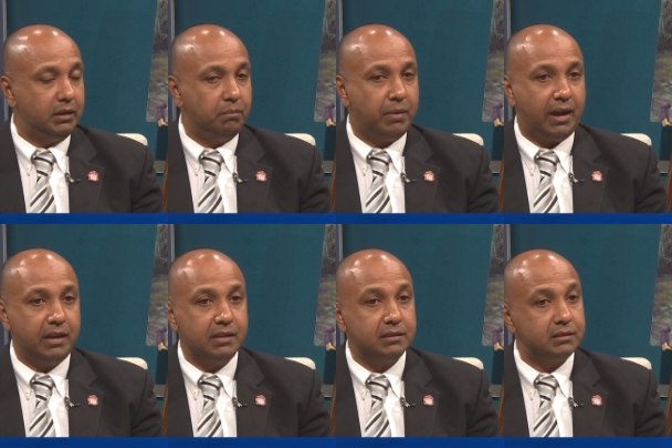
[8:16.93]
The
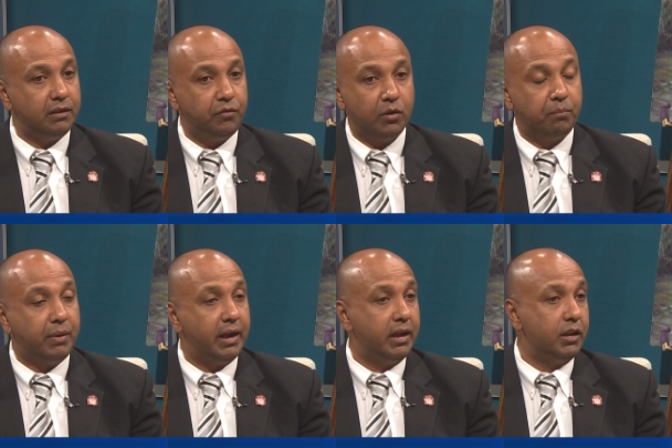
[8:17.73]
buyers, if you're a
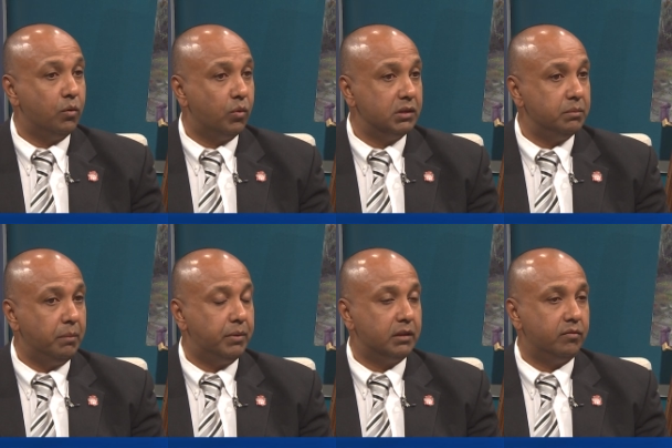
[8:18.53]
buyer and you want to
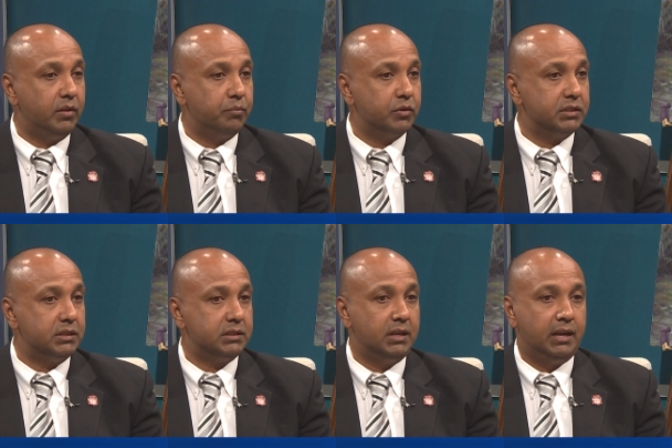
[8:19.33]
be part of the
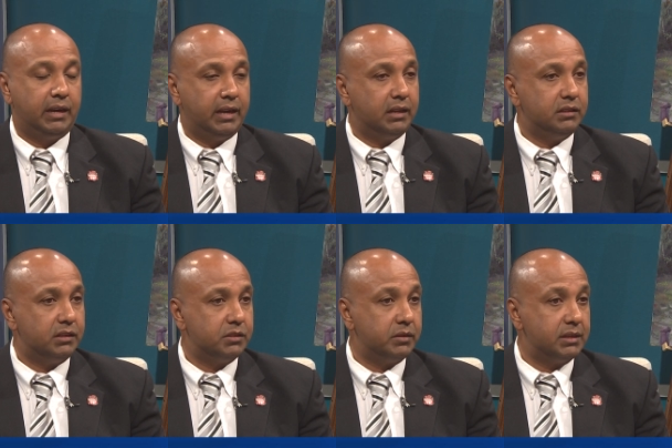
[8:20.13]
process, get in
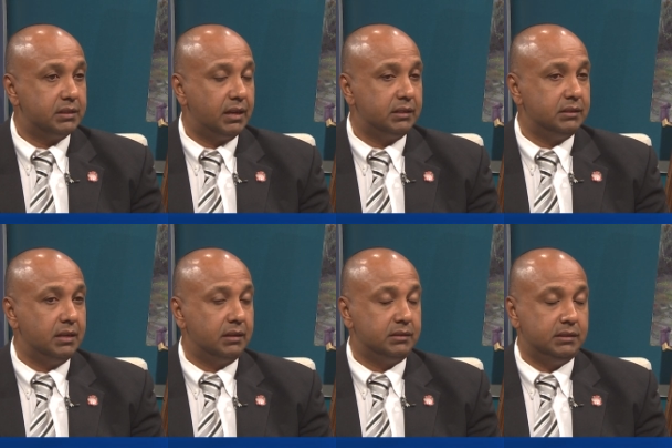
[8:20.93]
touch with us at
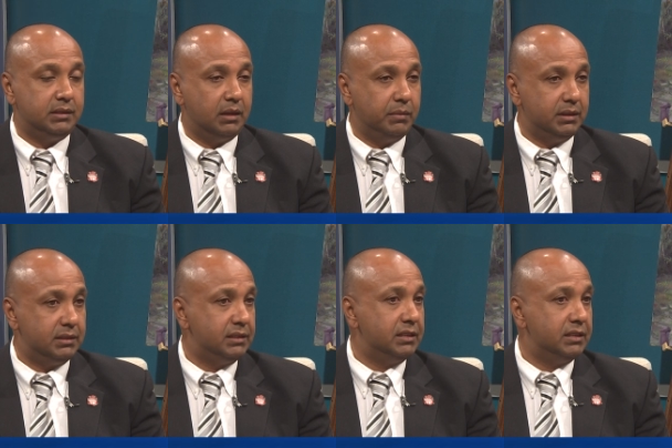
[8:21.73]
TTMA